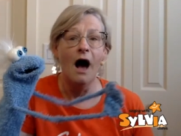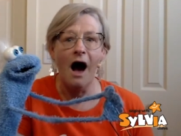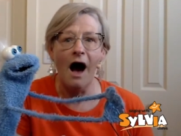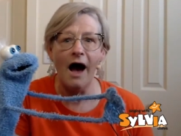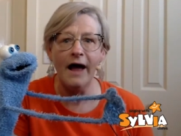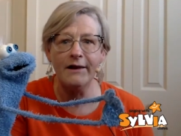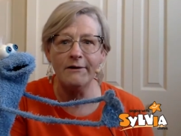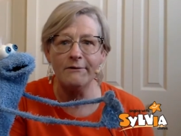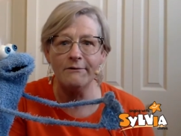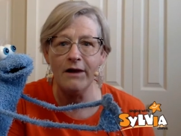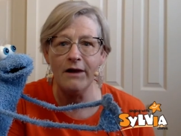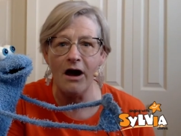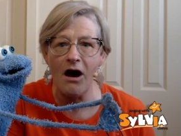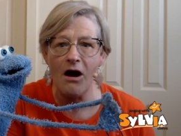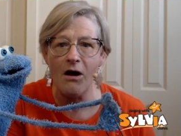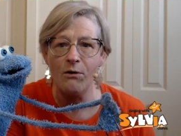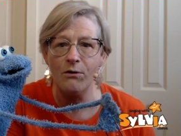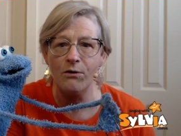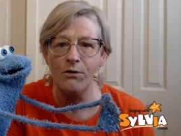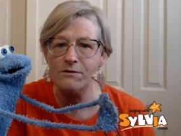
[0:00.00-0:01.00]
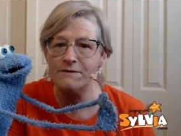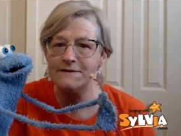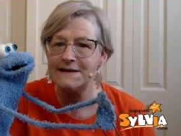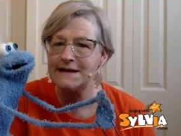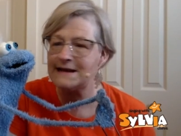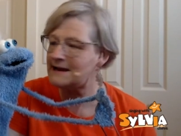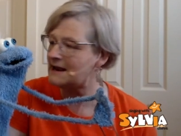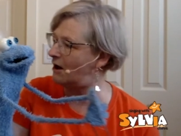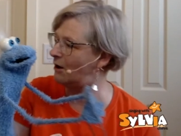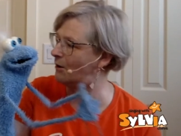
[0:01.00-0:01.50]
I don't know. Who
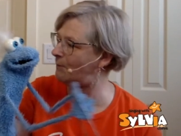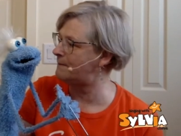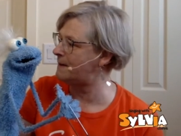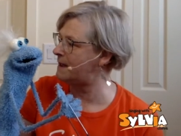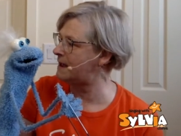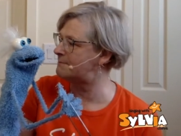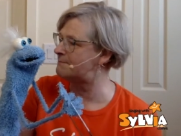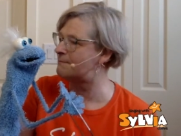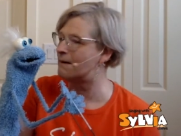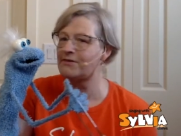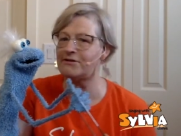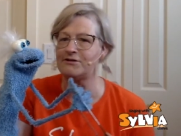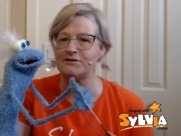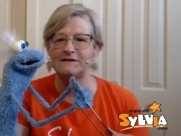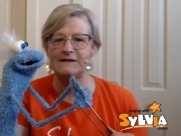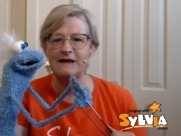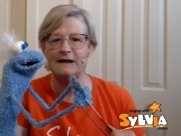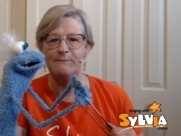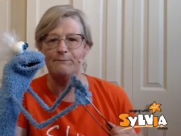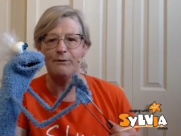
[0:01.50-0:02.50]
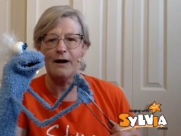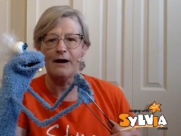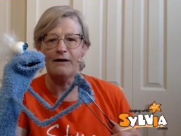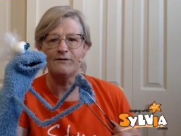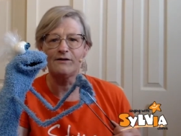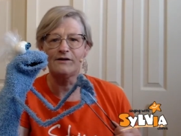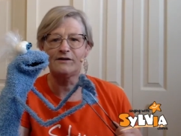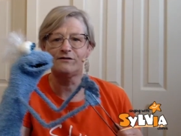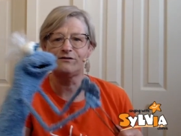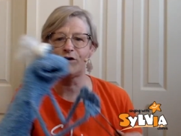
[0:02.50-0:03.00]
did help make Mother's Day breakfast